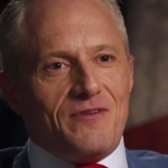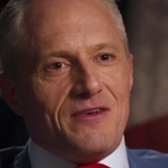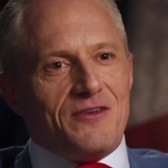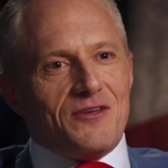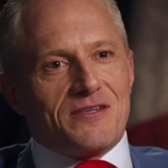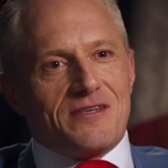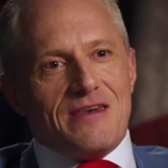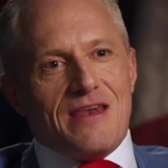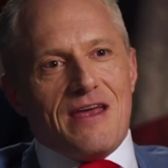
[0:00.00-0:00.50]

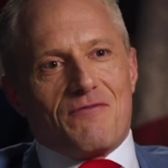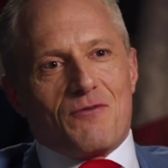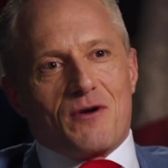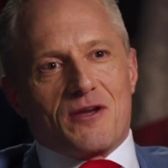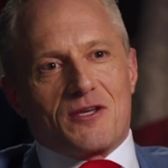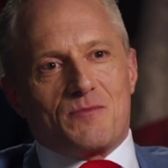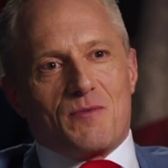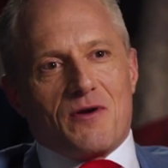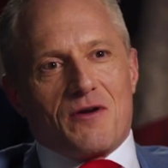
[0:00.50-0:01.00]
just never
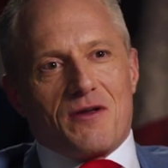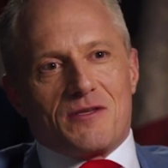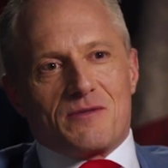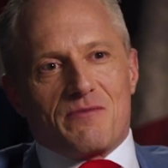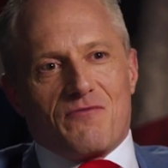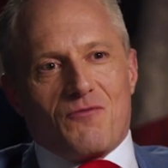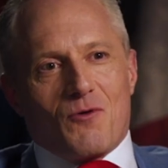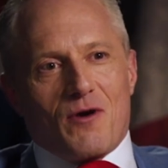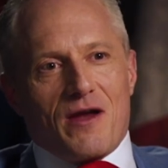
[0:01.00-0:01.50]
experienced
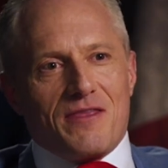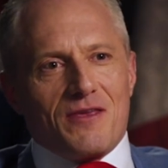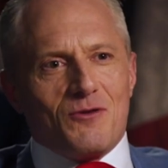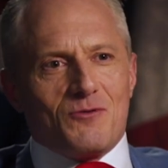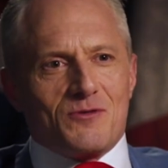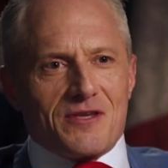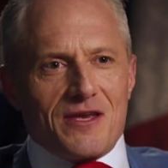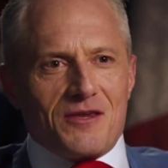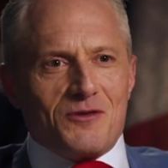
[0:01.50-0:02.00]
before. I think you
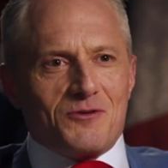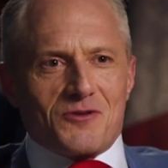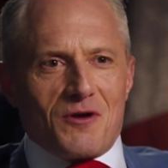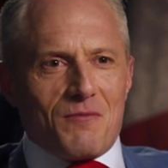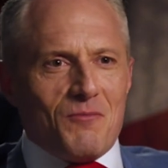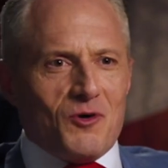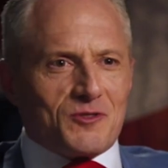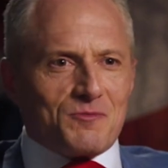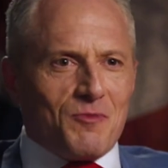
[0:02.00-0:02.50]
said you saw
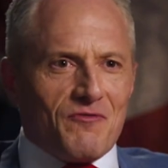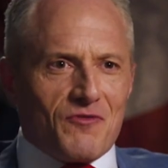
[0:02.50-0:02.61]
multiple